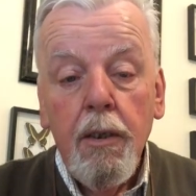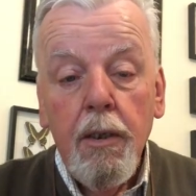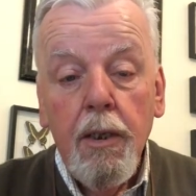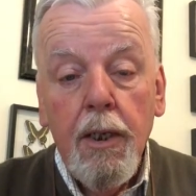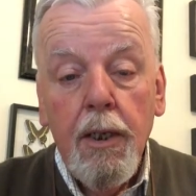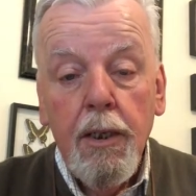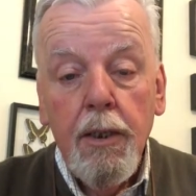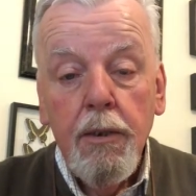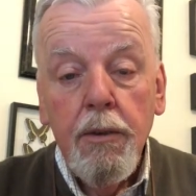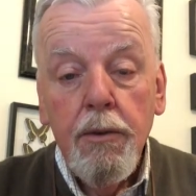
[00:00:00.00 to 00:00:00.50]

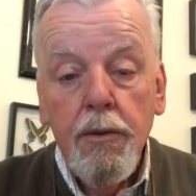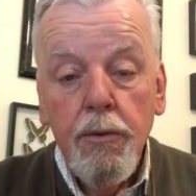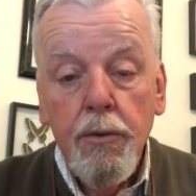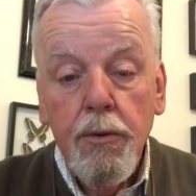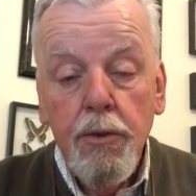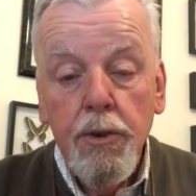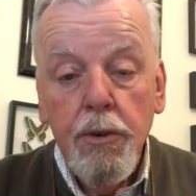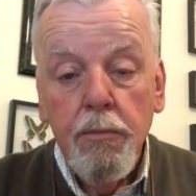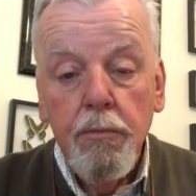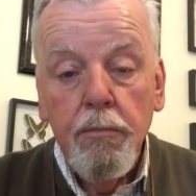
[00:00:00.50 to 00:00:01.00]
and
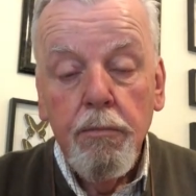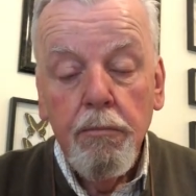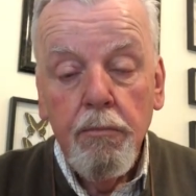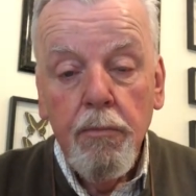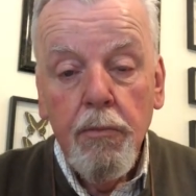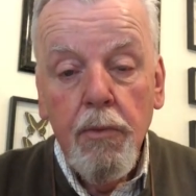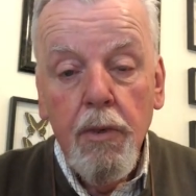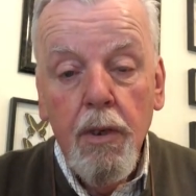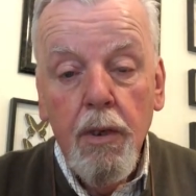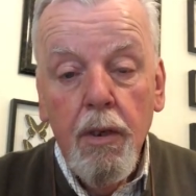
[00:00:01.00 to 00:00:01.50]
took
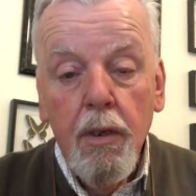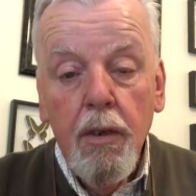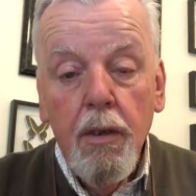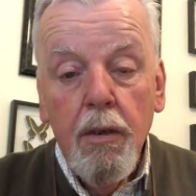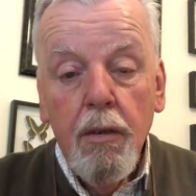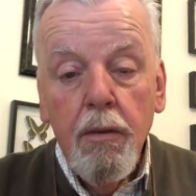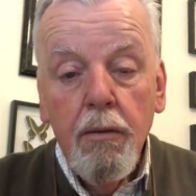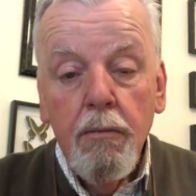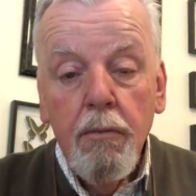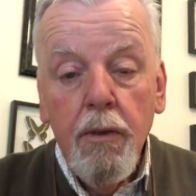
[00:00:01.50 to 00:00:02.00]

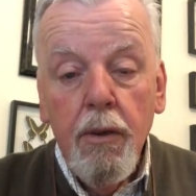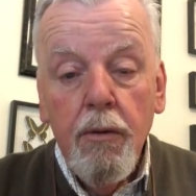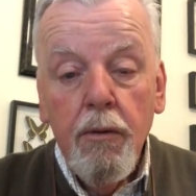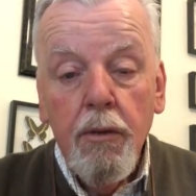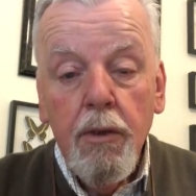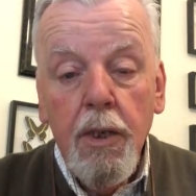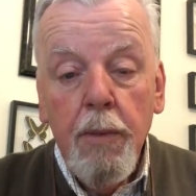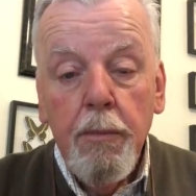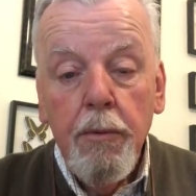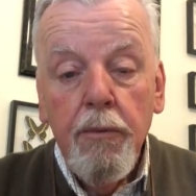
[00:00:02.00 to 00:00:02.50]
a
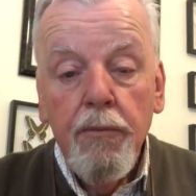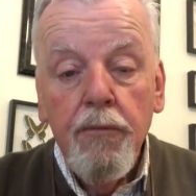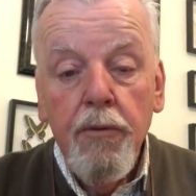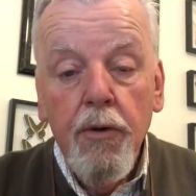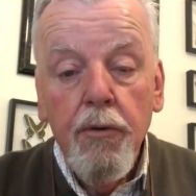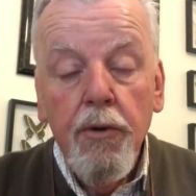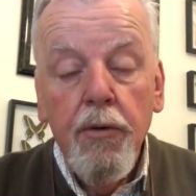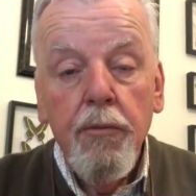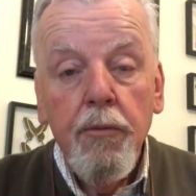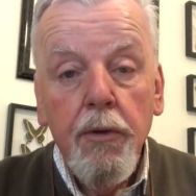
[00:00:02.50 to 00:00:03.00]
couple of
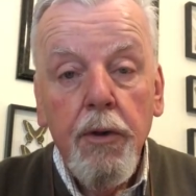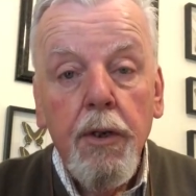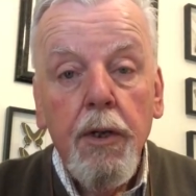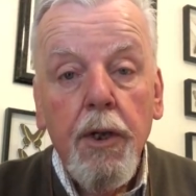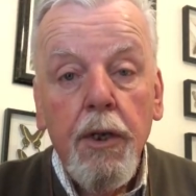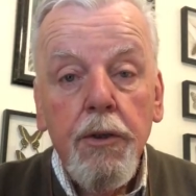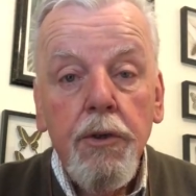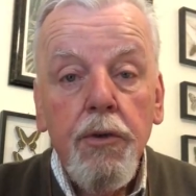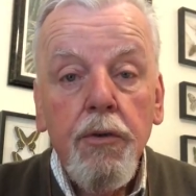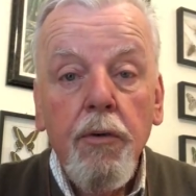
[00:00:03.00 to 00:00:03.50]
very, very
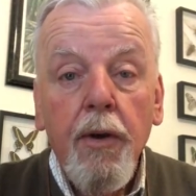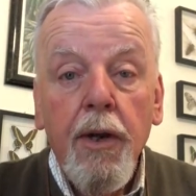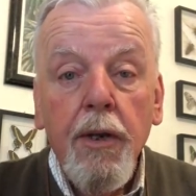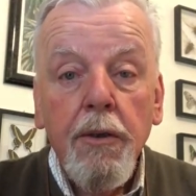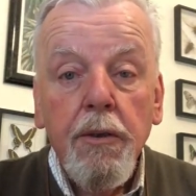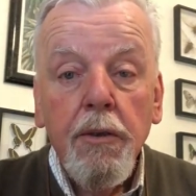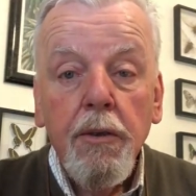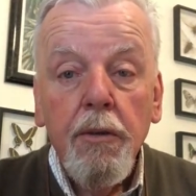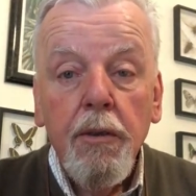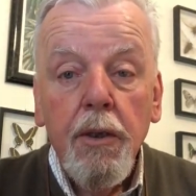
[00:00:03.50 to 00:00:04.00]
nice trout.
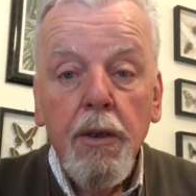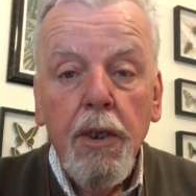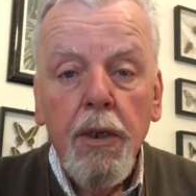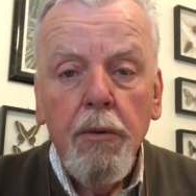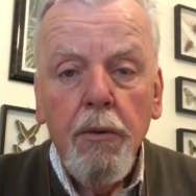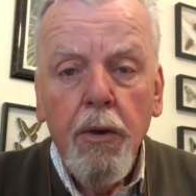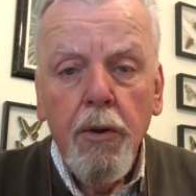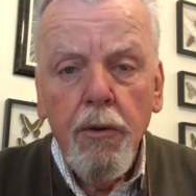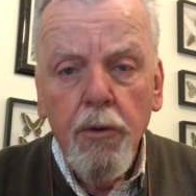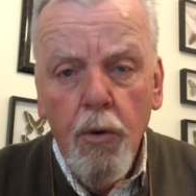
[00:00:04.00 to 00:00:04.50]
They're
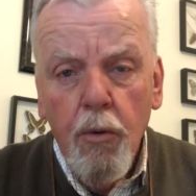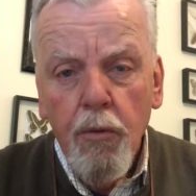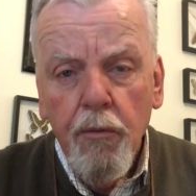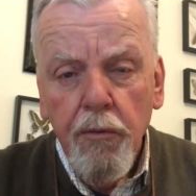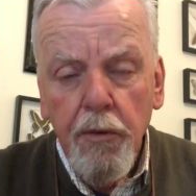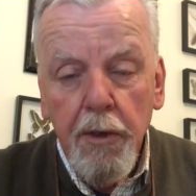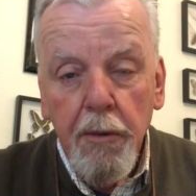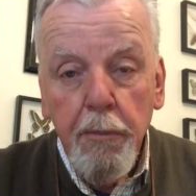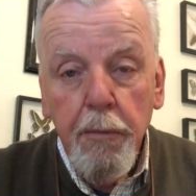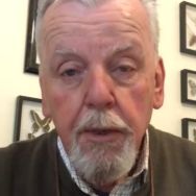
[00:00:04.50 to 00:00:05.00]
not
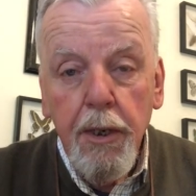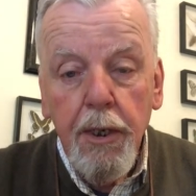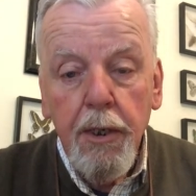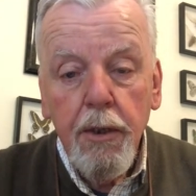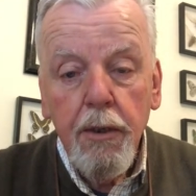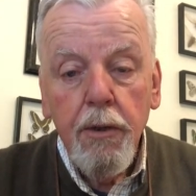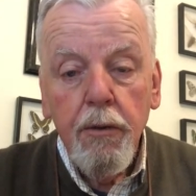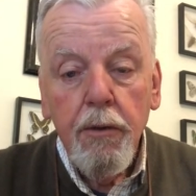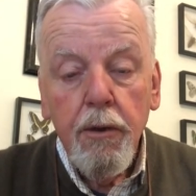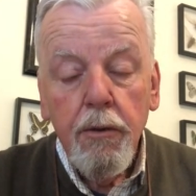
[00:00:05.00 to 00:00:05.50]
overly big
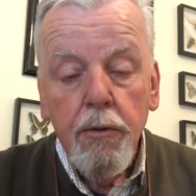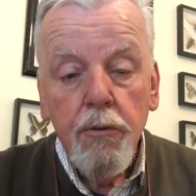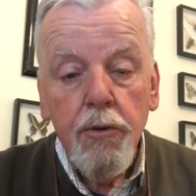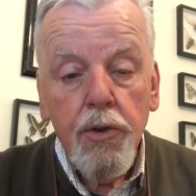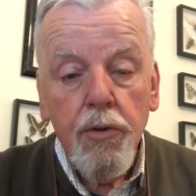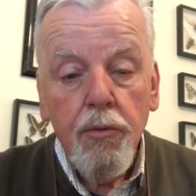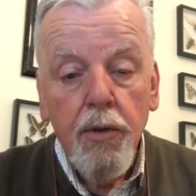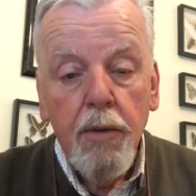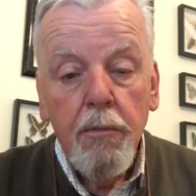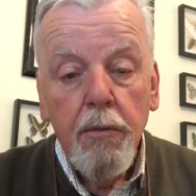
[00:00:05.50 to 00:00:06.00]
in a little
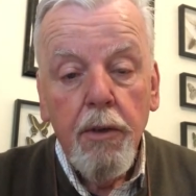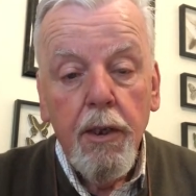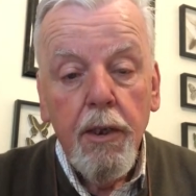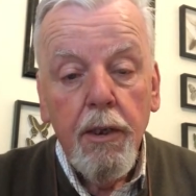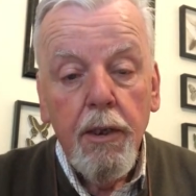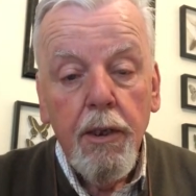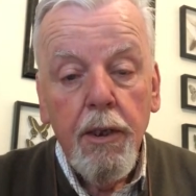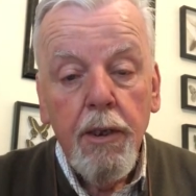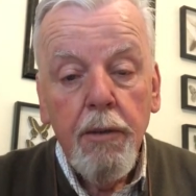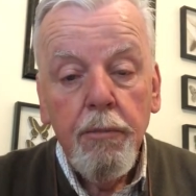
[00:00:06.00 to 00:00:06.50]
stream
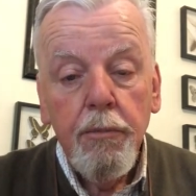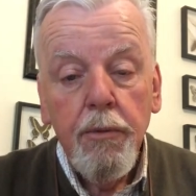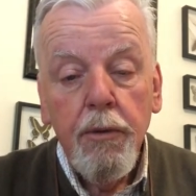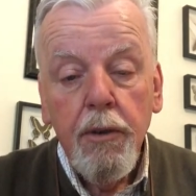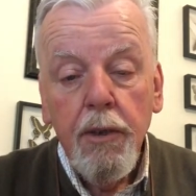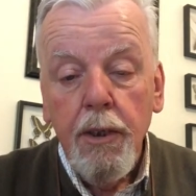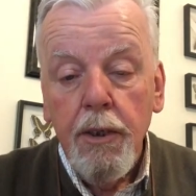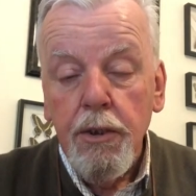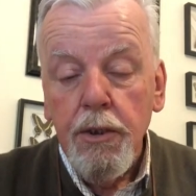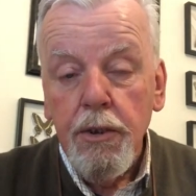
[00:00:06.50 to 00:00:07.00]
like that,
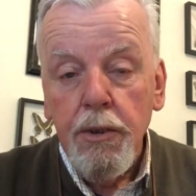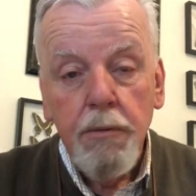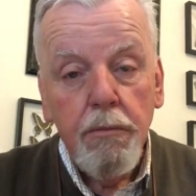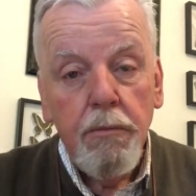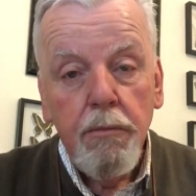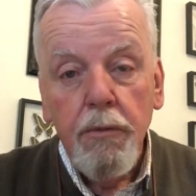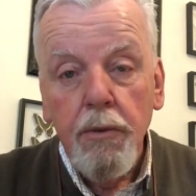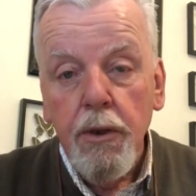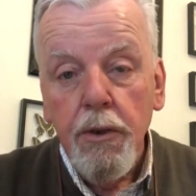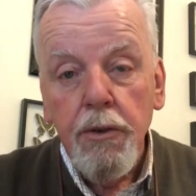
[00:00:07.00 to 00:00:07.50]
but that
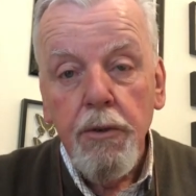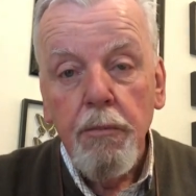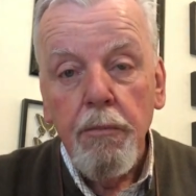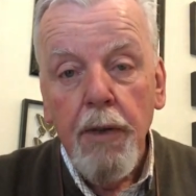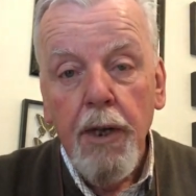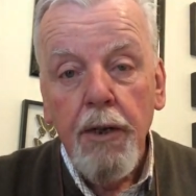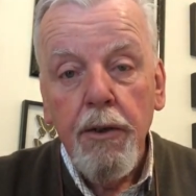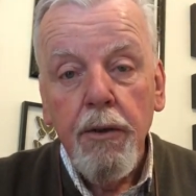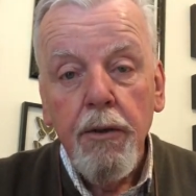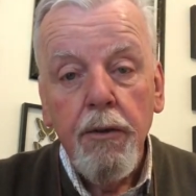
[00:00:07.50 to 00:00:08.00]
doesn't
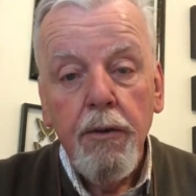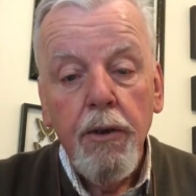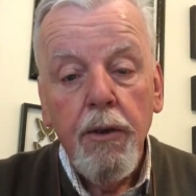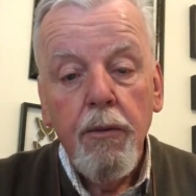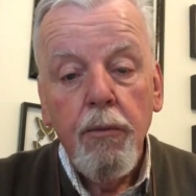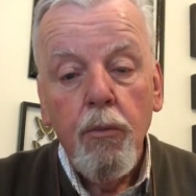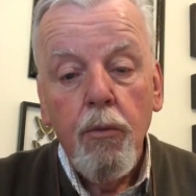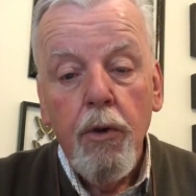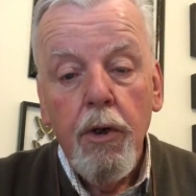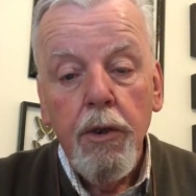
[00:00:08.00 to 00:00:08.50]
matter.
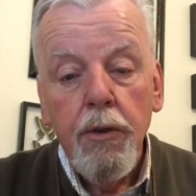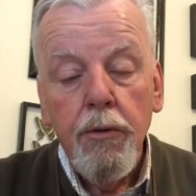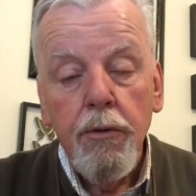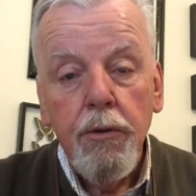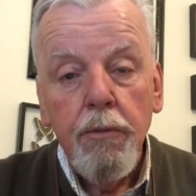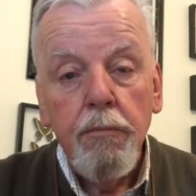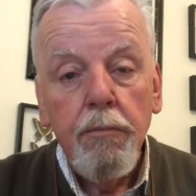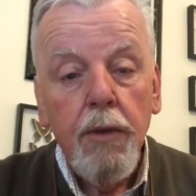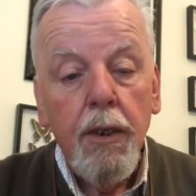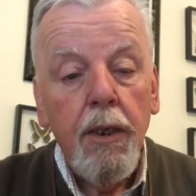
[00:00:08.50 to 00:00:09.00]
They're wild,
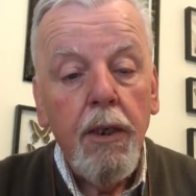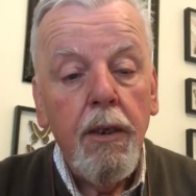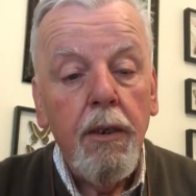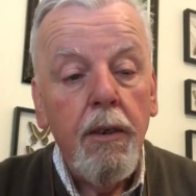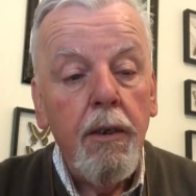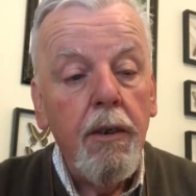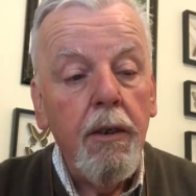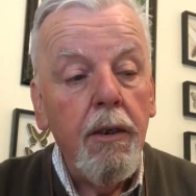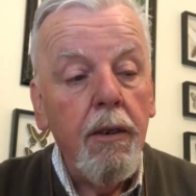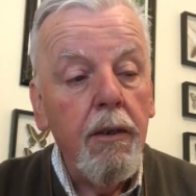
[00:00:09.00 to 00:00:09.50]

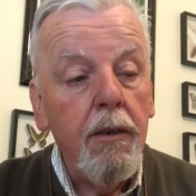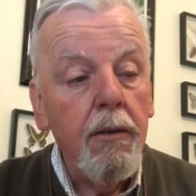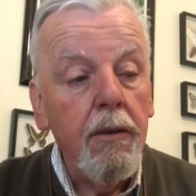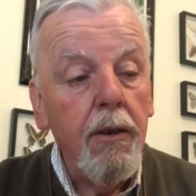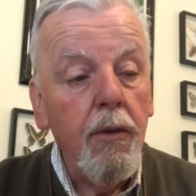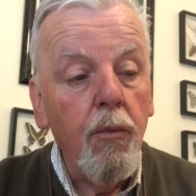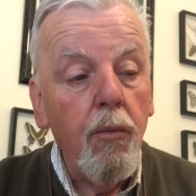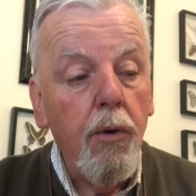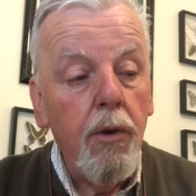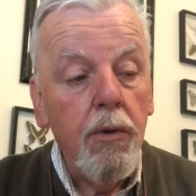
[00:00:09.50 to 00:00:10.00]
and
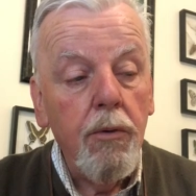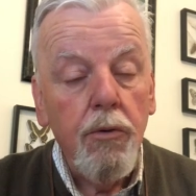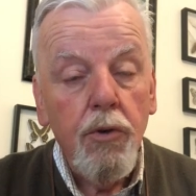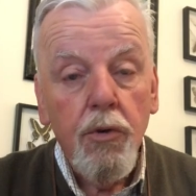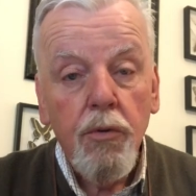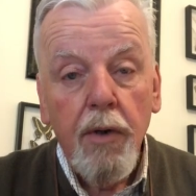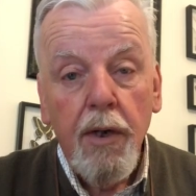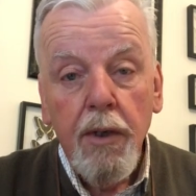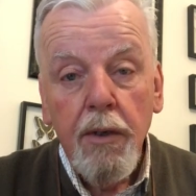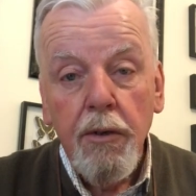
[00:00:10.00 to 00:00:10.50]
they're wild
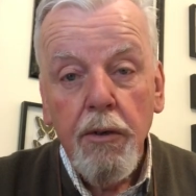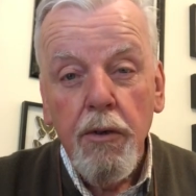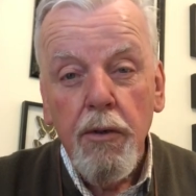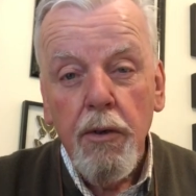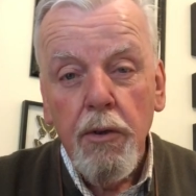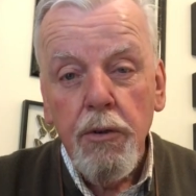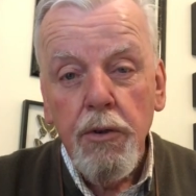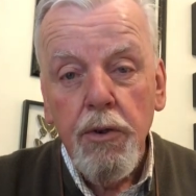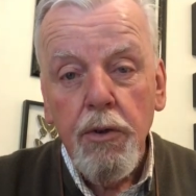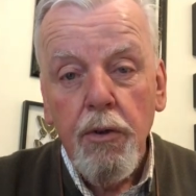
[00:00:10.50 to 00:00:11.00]
trout. They're
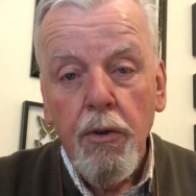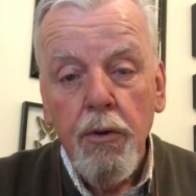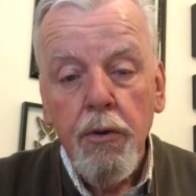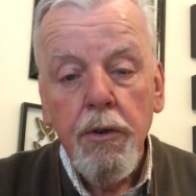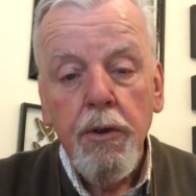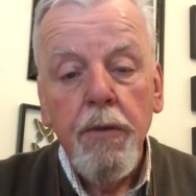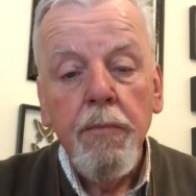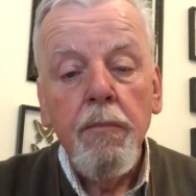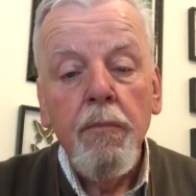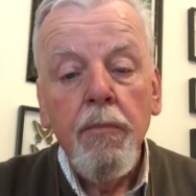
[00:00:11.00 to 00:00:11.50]
not stocked,